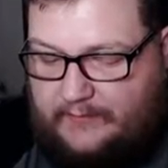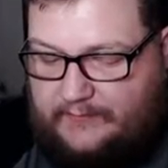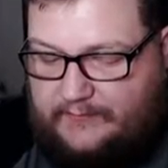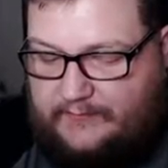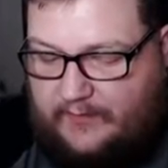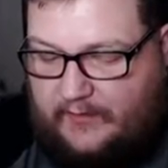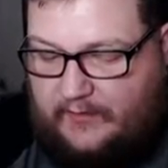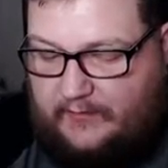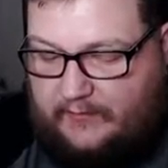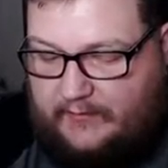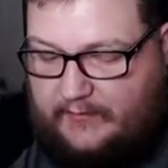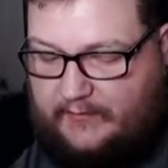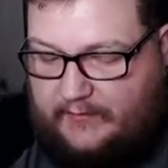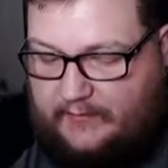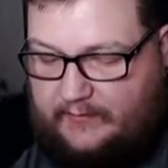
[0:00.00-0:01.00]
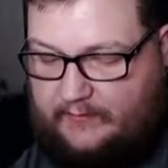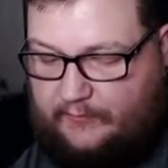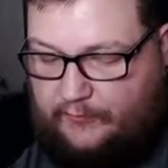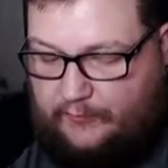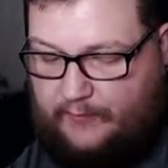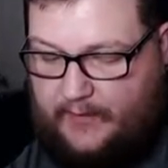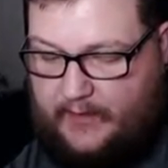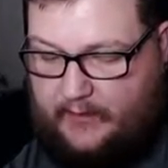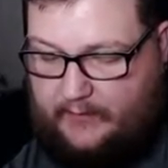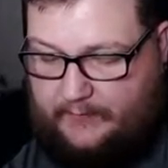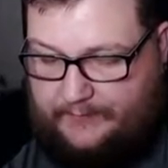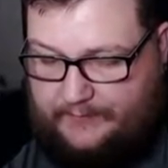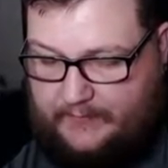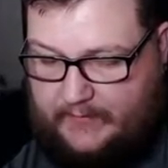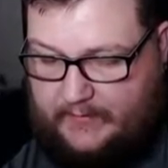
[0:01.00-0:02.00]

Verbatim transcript: Starly, Numel.